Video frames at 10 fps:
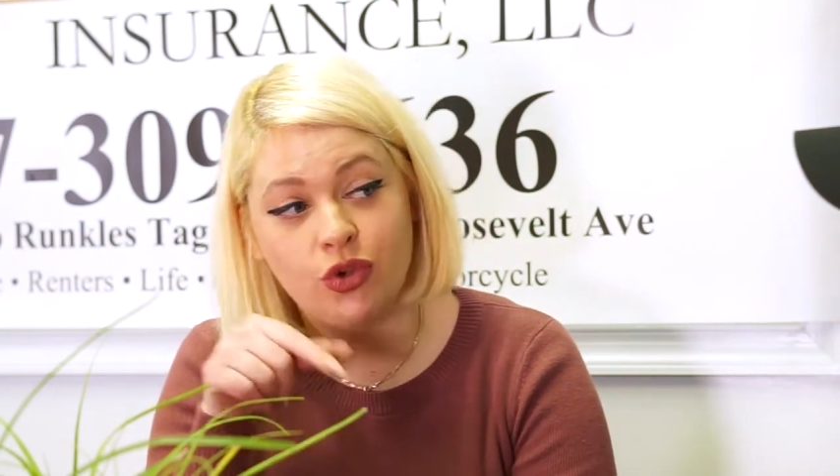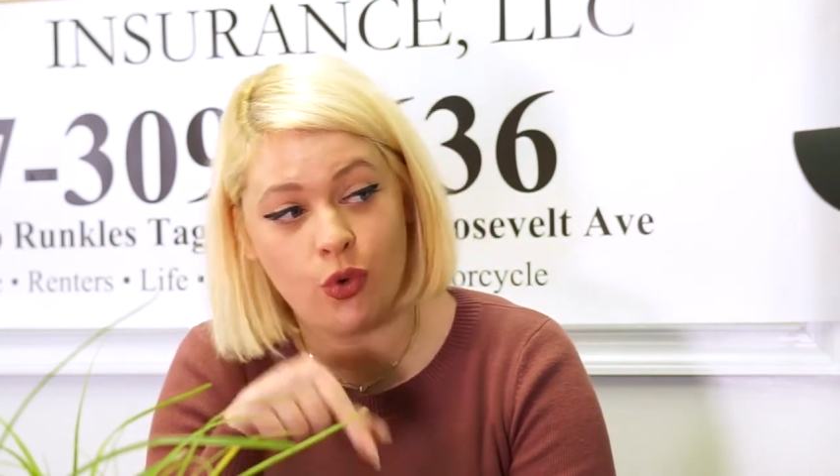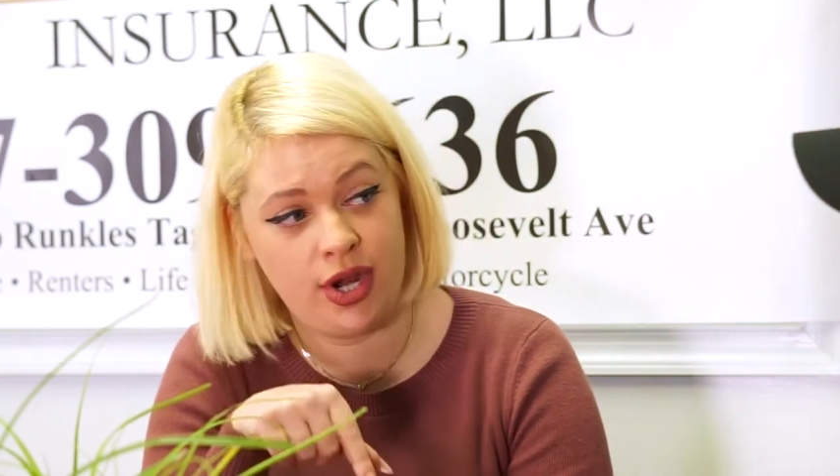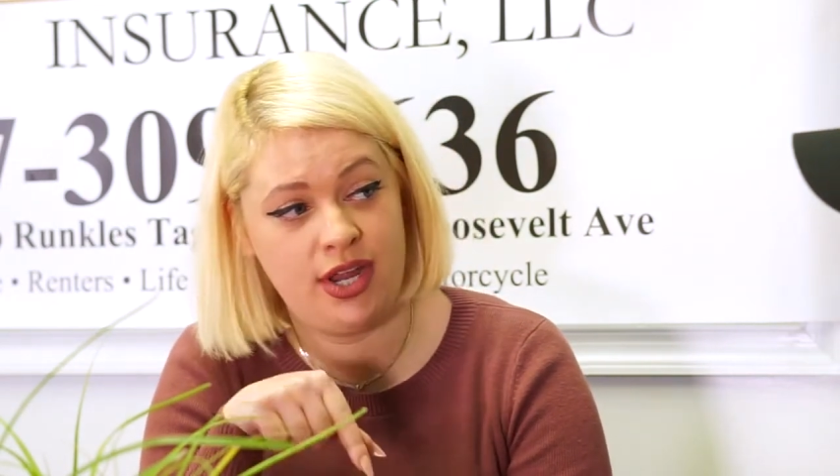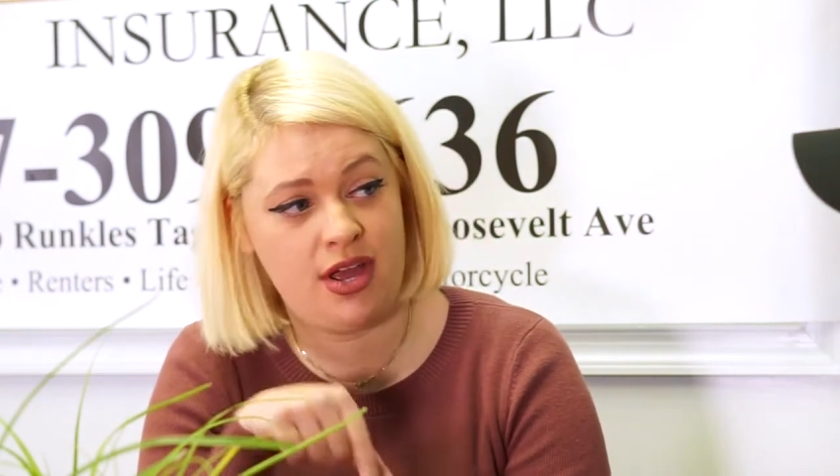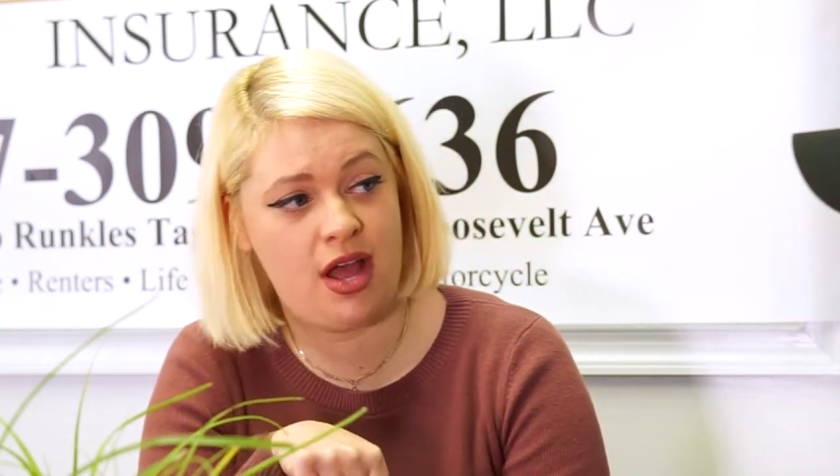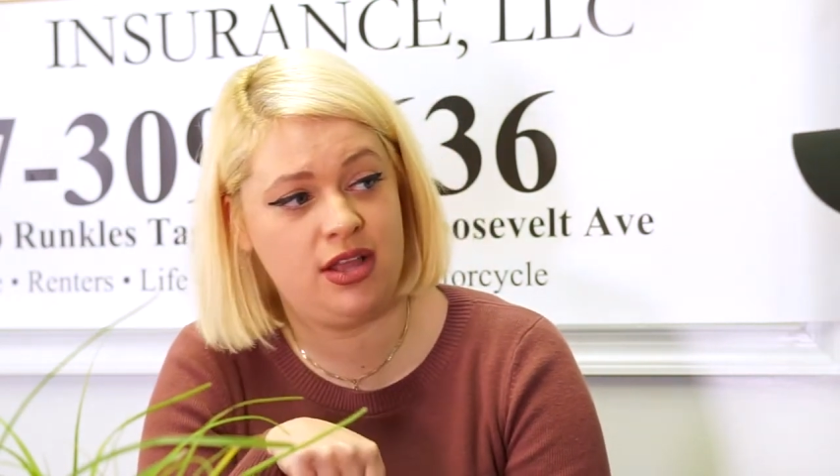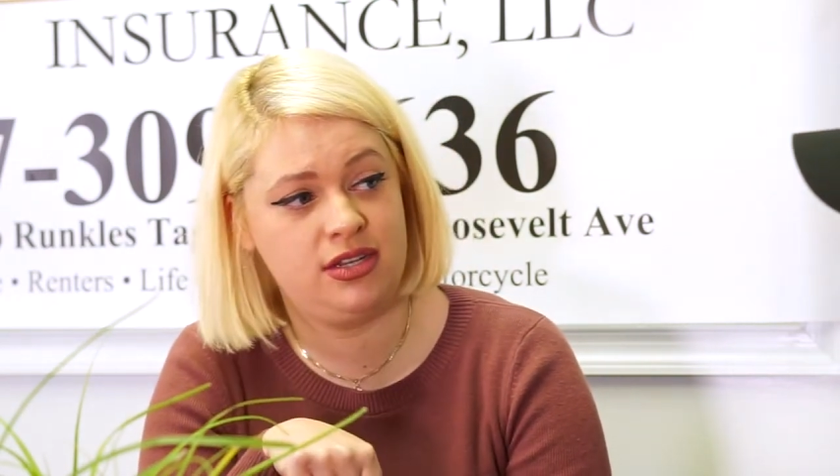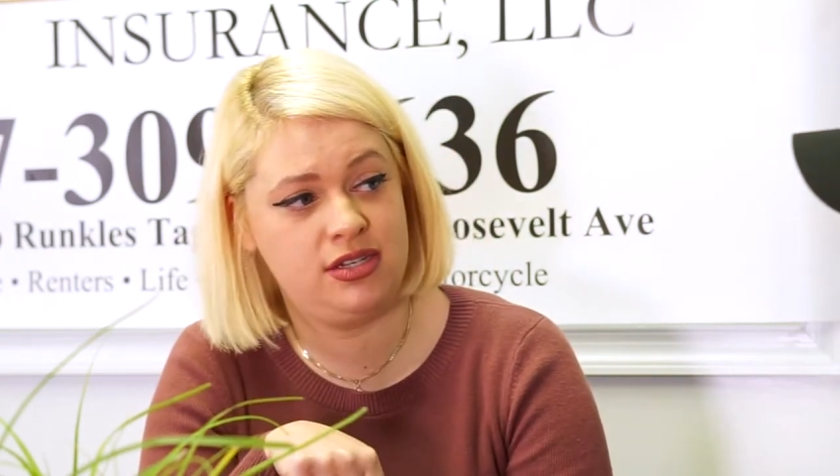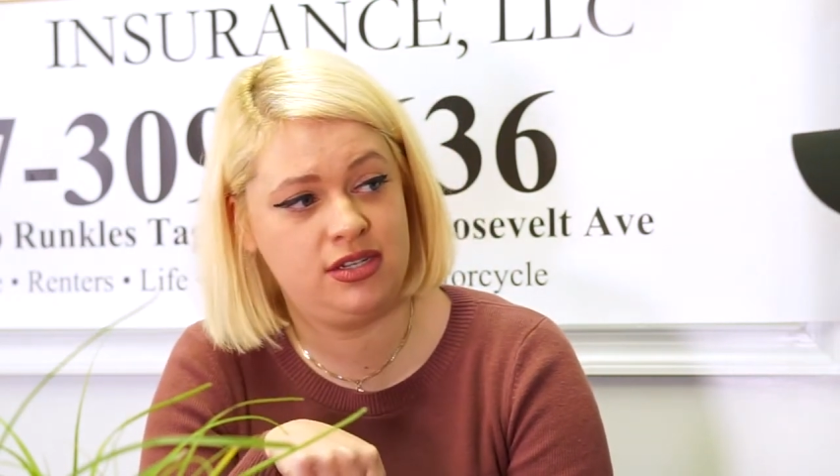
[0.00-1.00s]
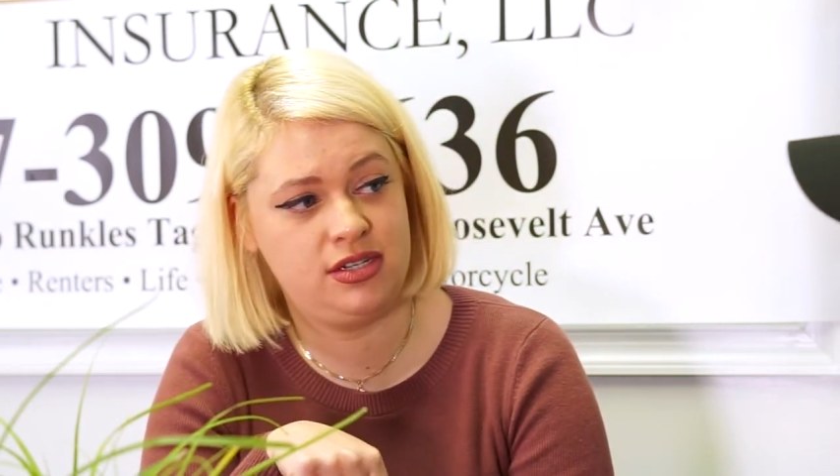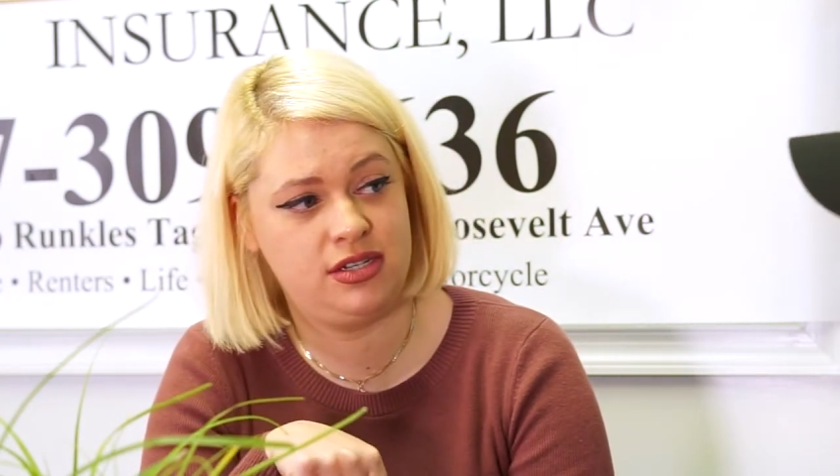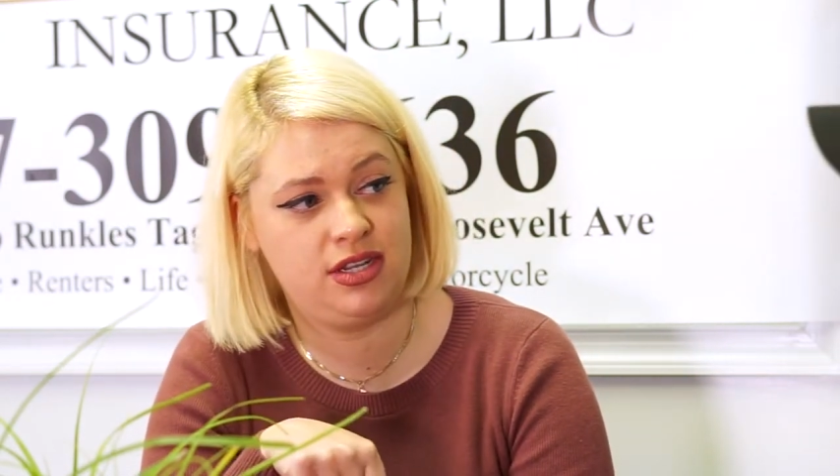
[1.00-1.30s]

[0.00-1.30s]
during college